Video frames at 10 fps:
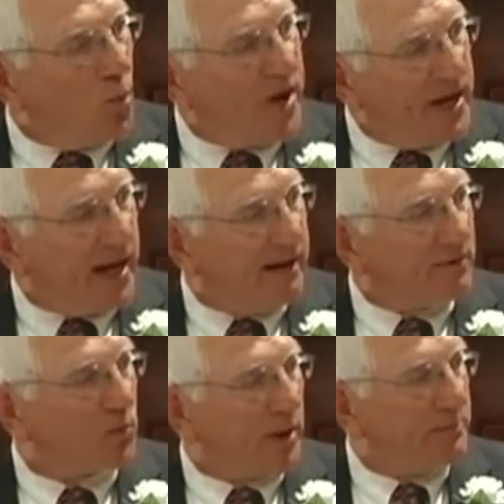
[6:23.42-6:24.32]
we
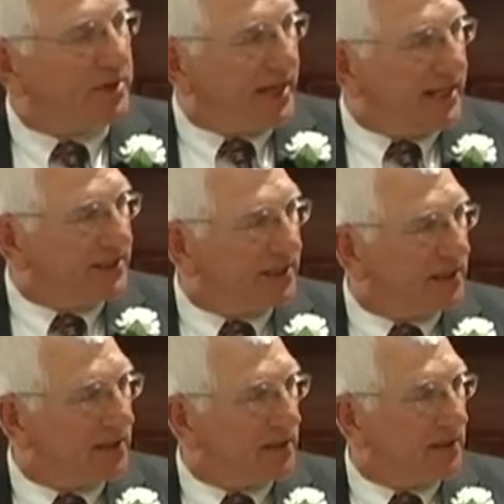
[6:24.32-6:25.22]
have a
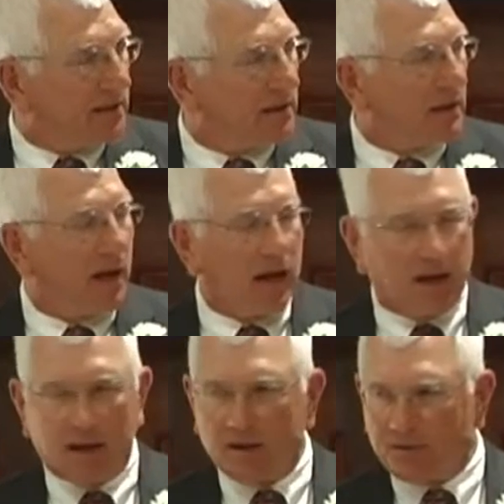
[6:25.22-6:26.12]
reputation
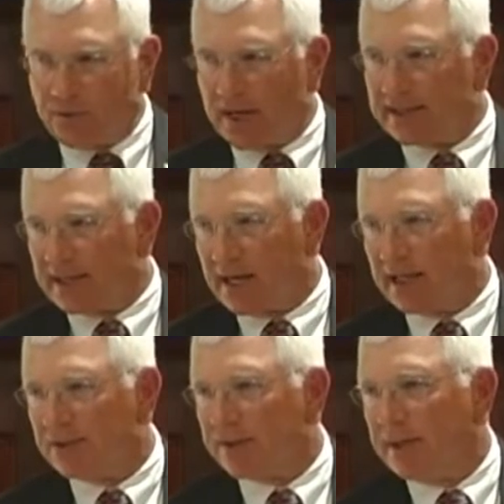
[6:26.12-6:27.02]
throughout the
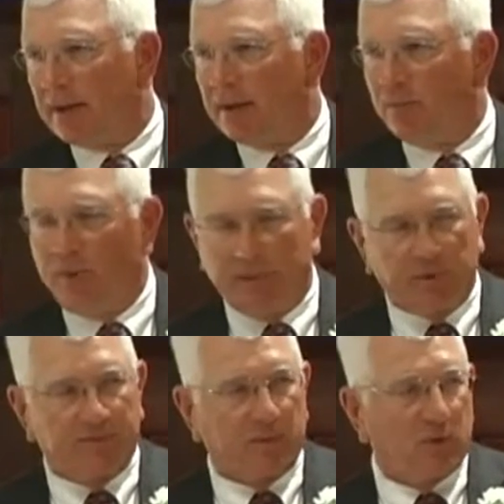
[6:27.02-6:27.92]
country,
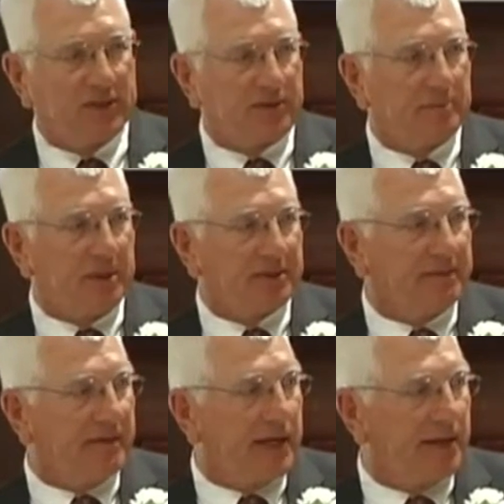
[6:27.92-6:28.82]
people from Western
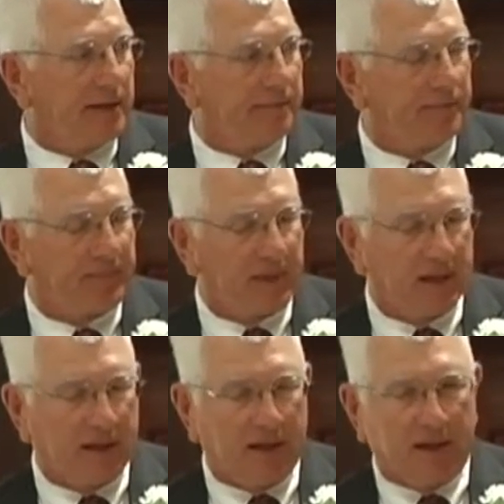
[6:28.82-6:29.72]
Pennsylvania.
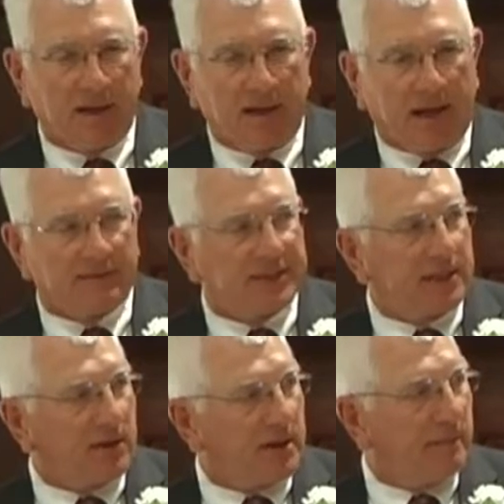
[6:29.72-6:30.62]
I was
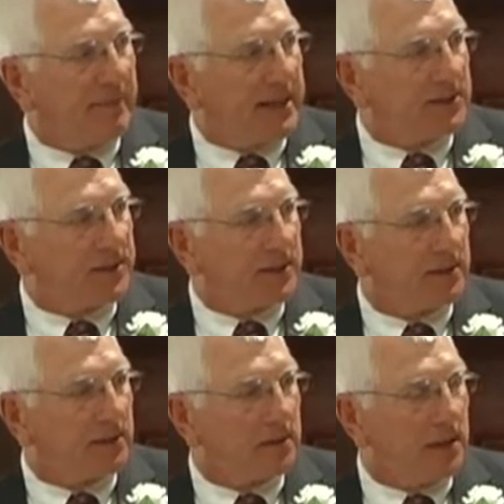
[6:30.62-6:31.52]
sitting on a bench
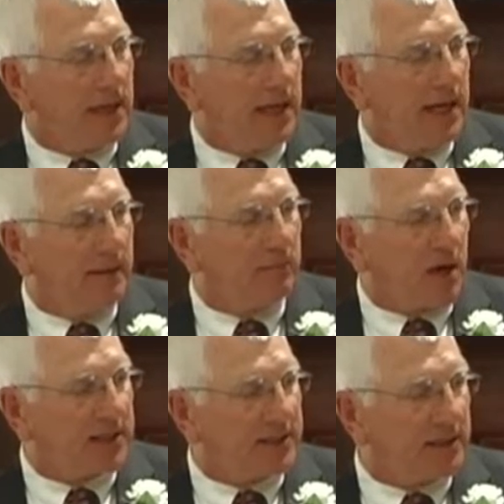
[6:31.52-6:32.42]
in
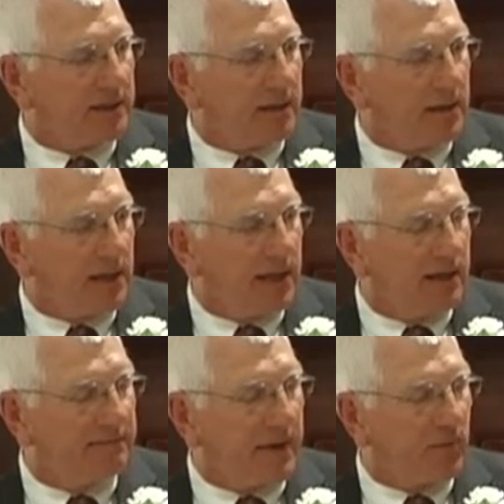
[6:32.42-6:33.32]
Boston,
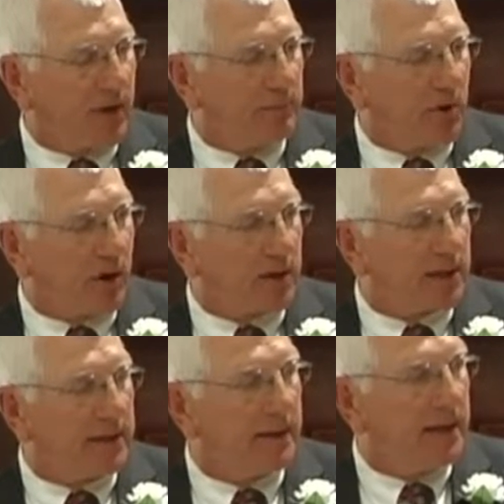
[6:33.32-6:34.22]
in Fenway Park,